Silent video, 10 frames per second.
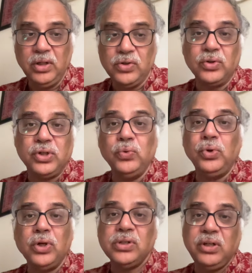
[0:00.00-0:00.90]
So
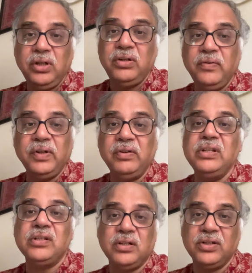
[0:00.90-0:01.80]
curiosity driven
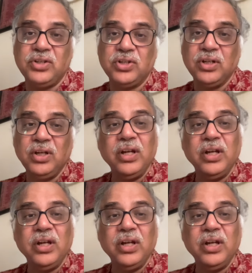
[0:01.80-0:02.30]
research